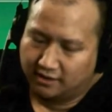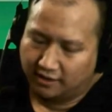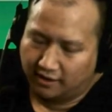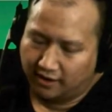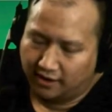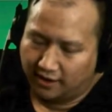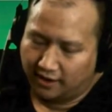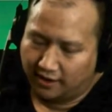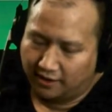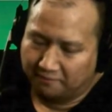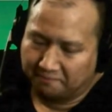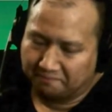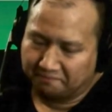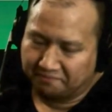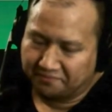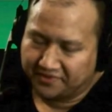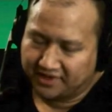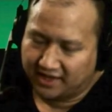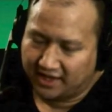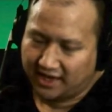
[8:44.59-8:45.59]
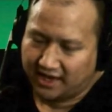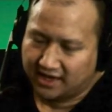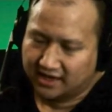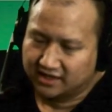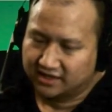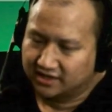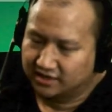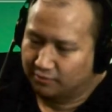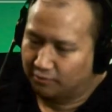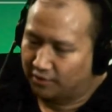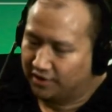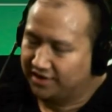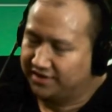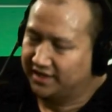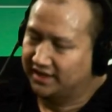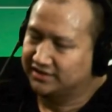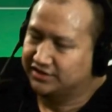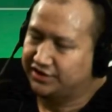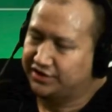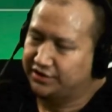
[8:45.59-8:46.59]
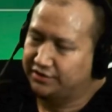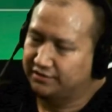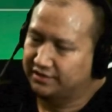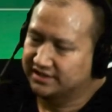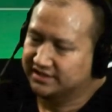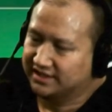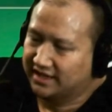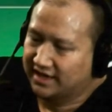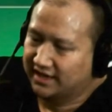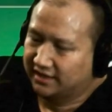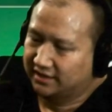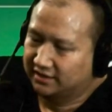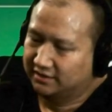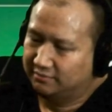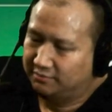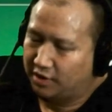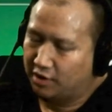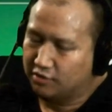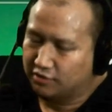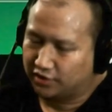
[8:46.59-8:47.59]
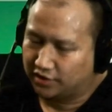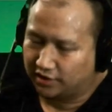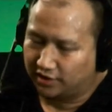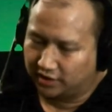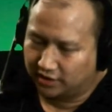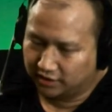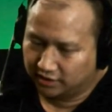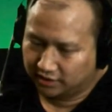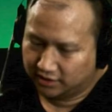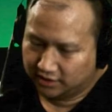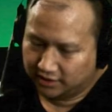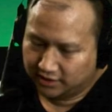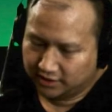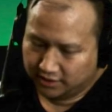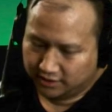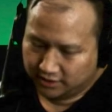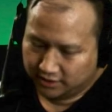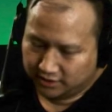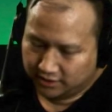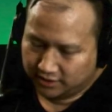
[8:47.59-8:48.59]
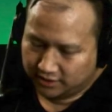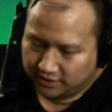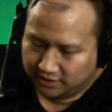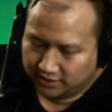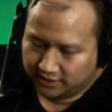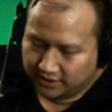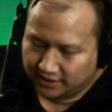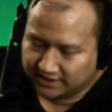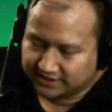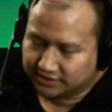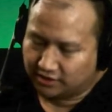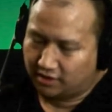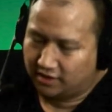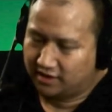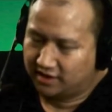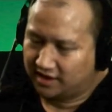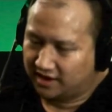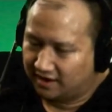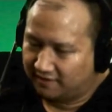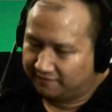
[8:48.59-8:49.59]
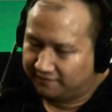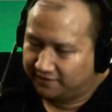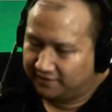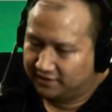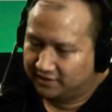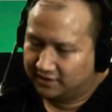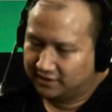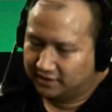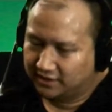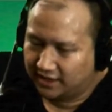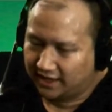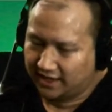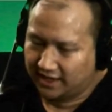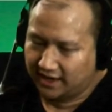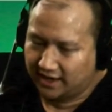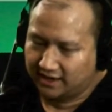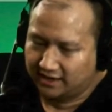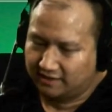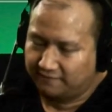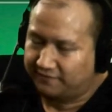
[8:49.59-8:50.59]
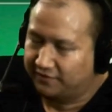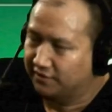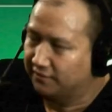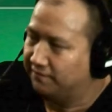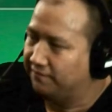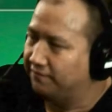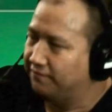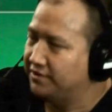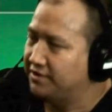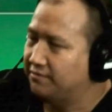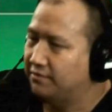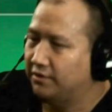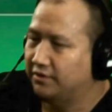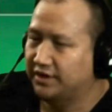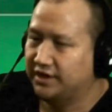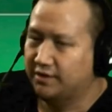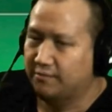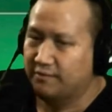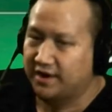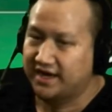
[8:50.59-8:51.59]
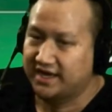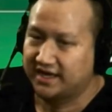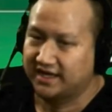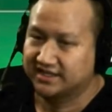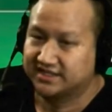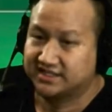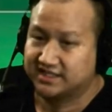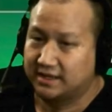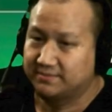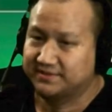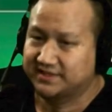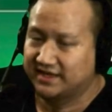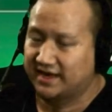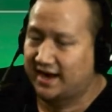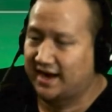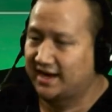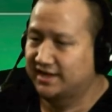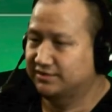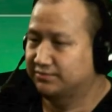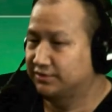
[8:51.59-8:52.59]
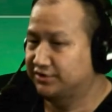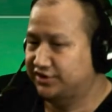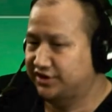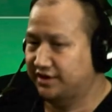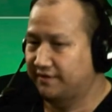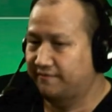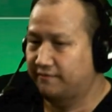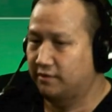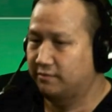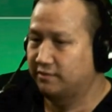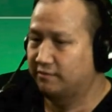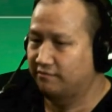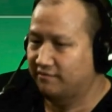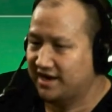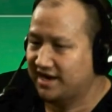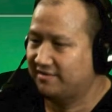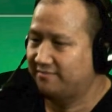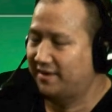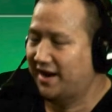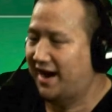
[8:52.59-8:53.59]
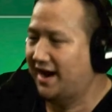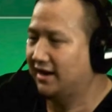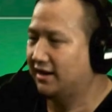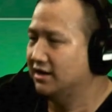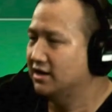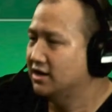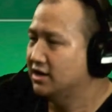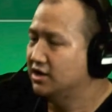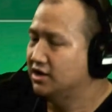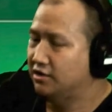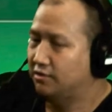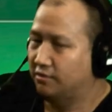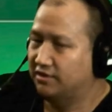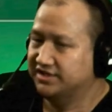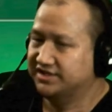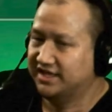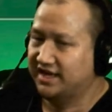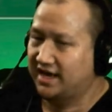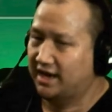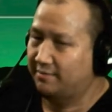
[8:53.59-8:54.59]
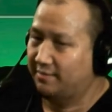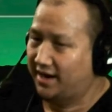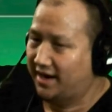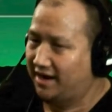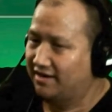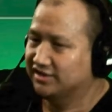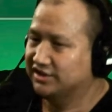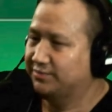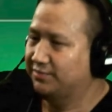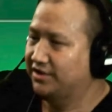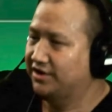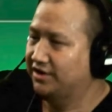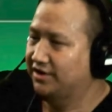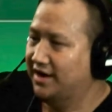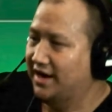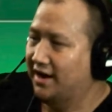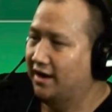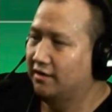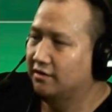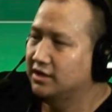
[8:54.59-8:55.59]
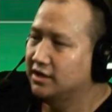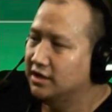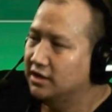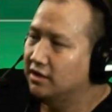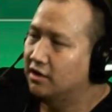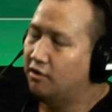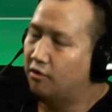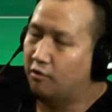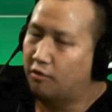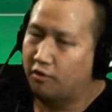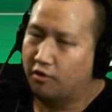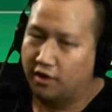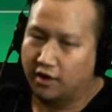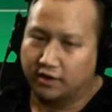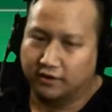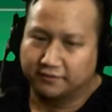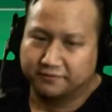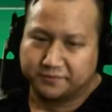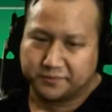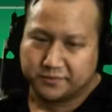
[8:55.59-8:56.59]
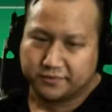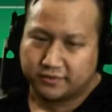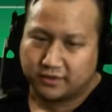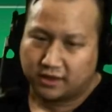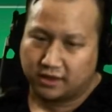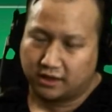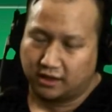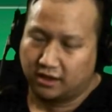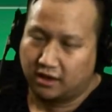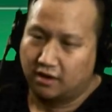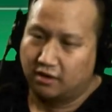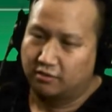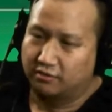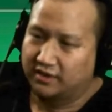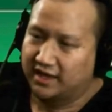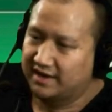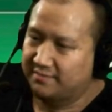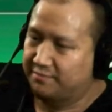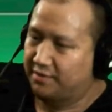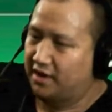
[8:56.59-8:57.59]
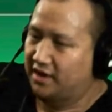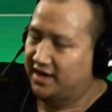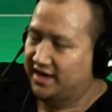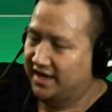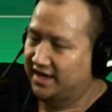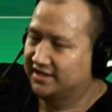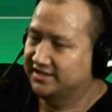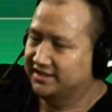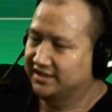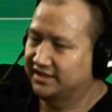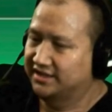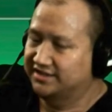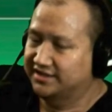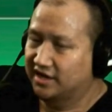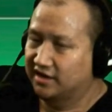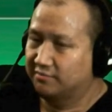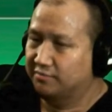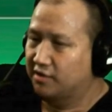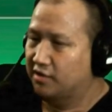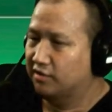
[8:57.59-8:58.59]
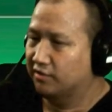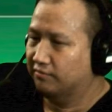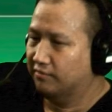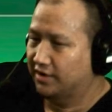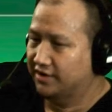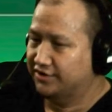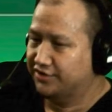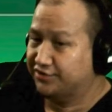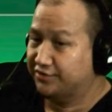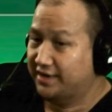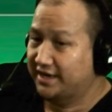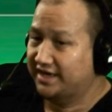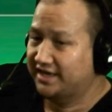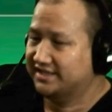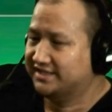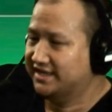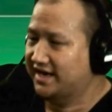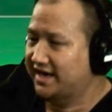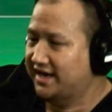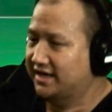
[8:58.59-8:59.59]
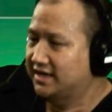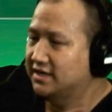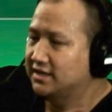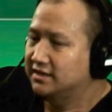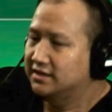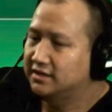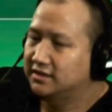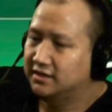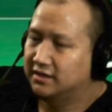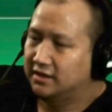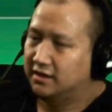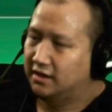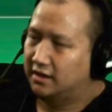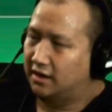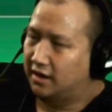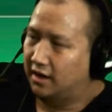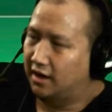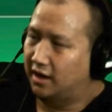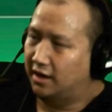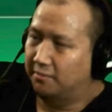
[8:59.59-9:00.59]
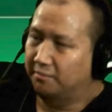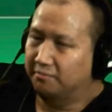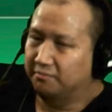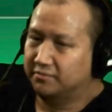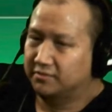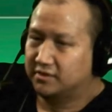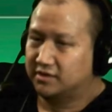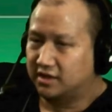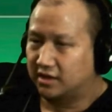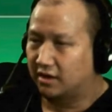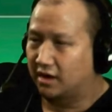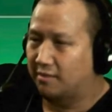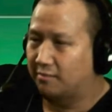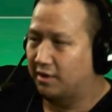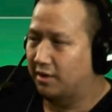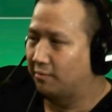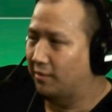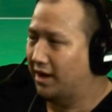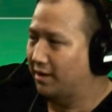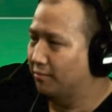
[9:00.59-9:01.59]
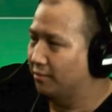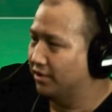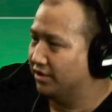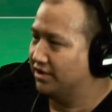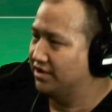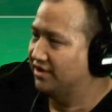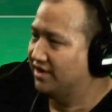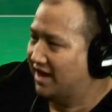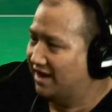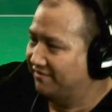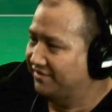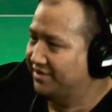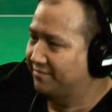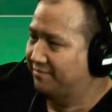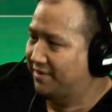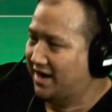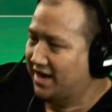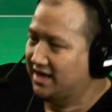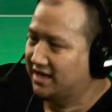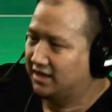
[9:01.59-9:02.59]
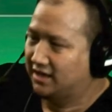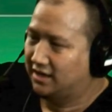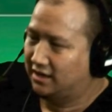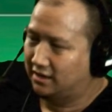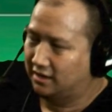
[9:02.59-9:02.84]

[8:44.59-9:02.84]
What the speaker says: And one of the things too is like poker is hard enough, and if you're free rolling a way to get subsidized, which in the form of rake back, or say I'm a house player now, or like Bart Hansen, Doug Polk run a training site. I work on Live at the Bike.